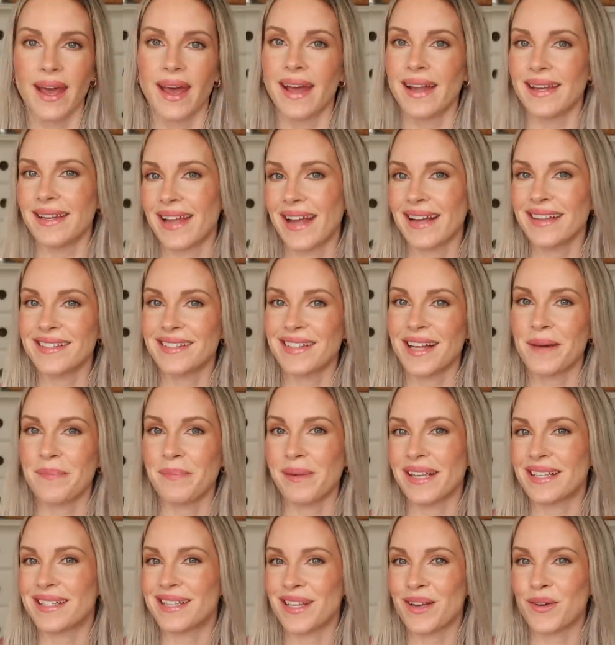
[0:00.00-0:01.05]
Next up
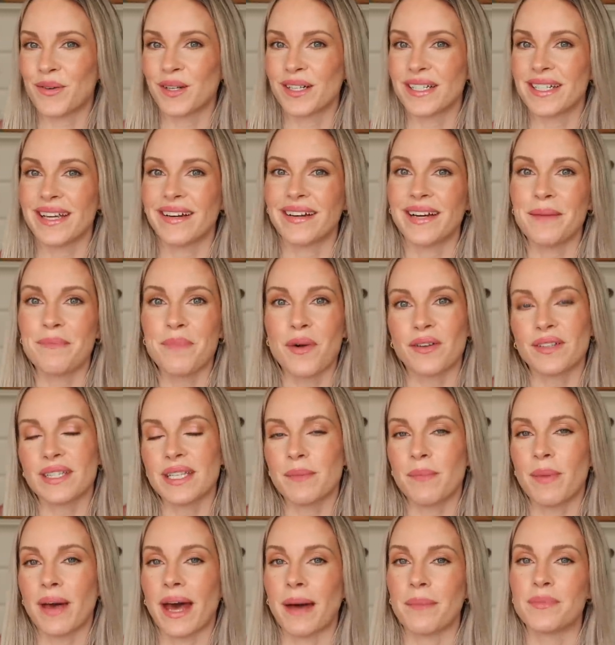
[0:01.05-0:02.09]
is The Ordinary
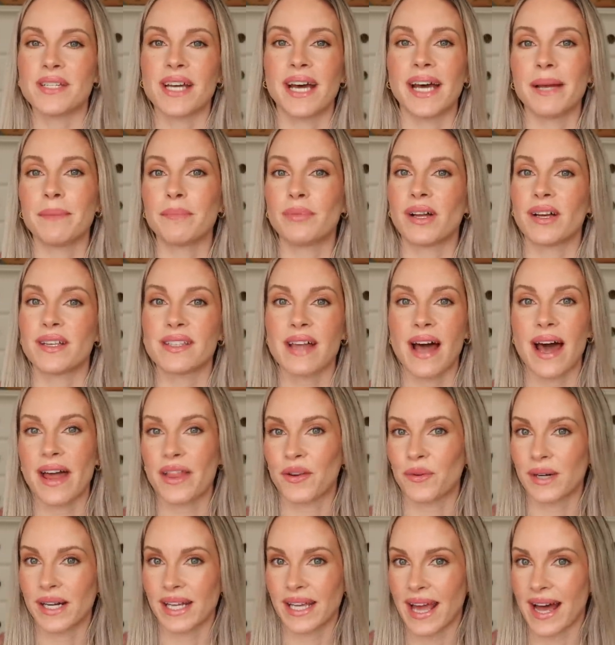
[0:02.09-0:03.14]
Multi-Peptide Plus
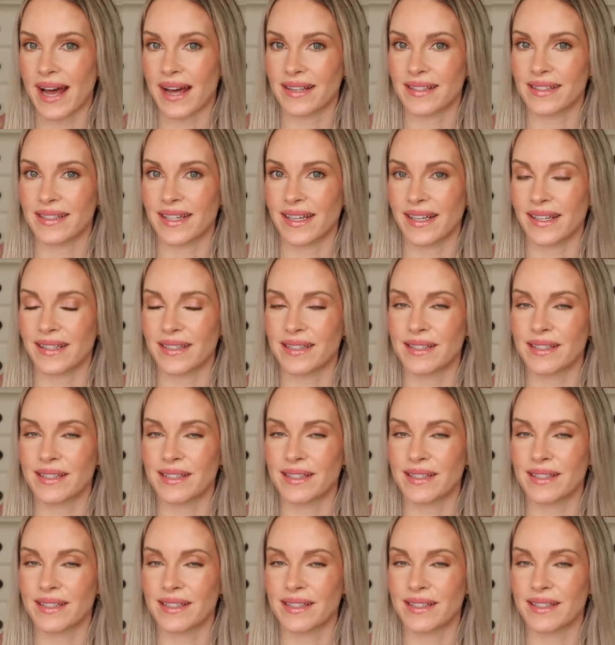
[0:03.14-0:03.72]
Hyaluronic Acid.